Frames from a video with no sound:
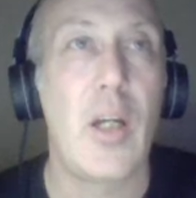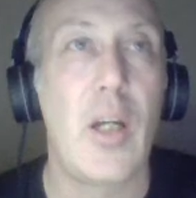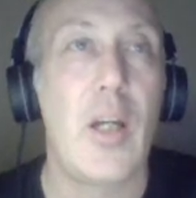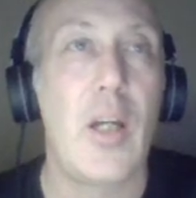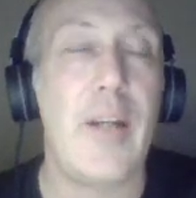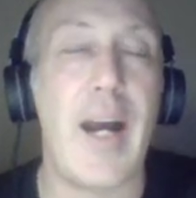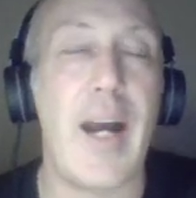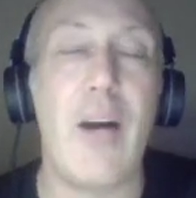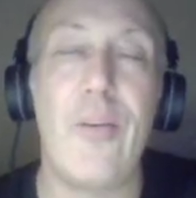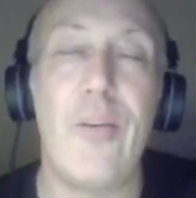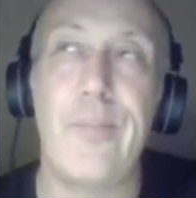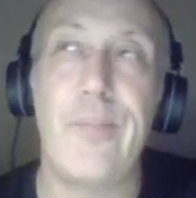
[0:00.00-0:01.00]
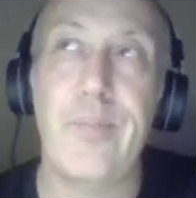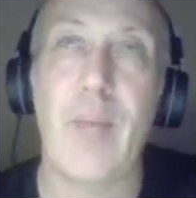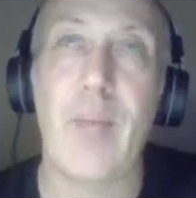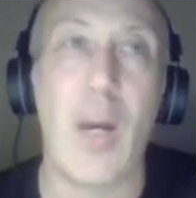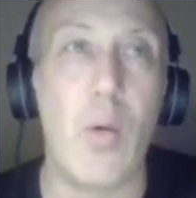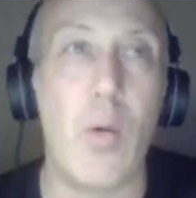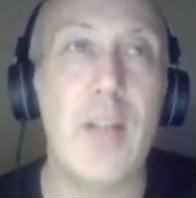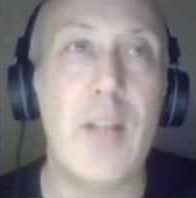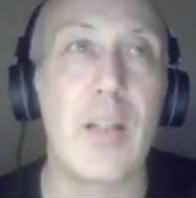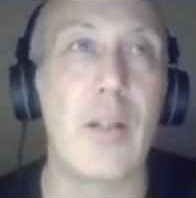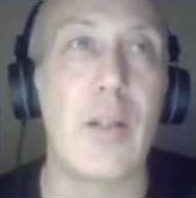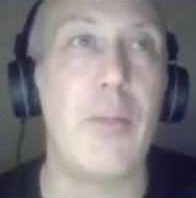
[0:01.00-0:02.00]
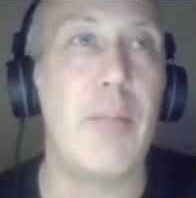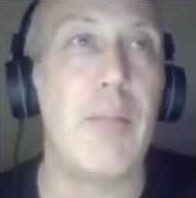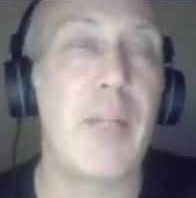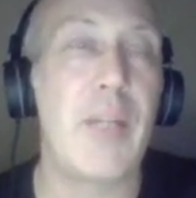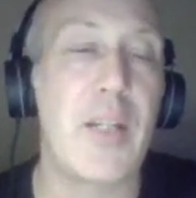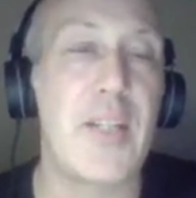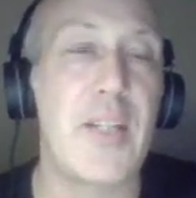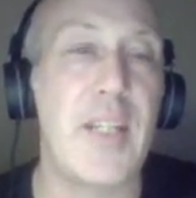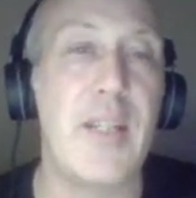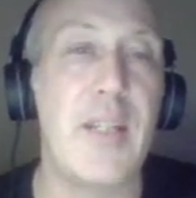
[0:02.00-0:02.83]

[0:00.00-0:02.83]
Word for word: Now, I was a little bit because they didn't